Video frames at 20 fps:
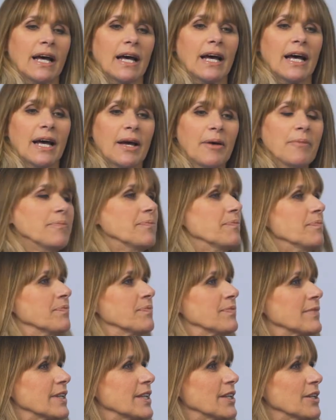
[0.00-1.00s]

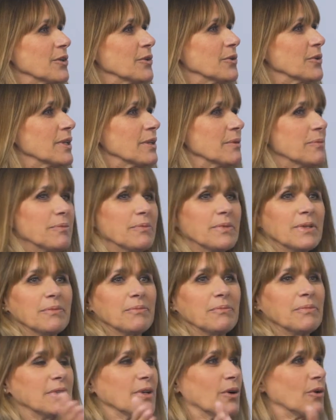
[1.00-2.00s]
You know,
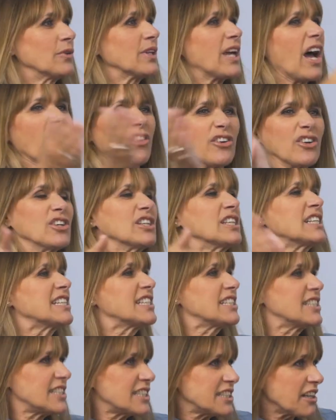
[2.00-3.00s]
all the other
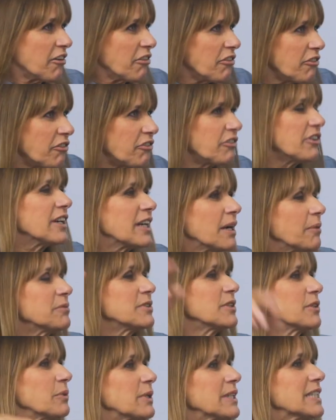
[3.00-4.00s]
stuff that
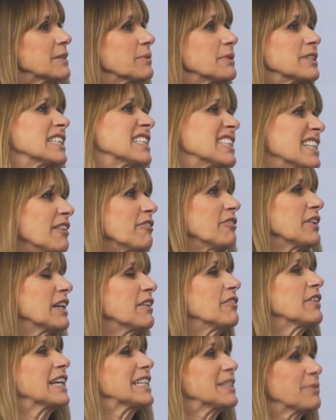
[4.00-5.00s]
comes with weddings, which is
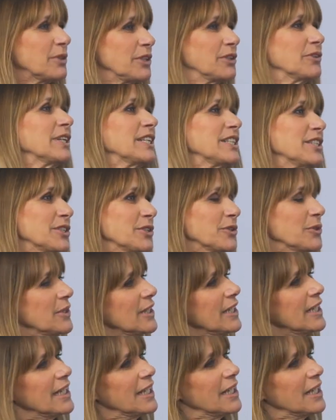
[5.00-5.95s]
lovely if that's what you're into.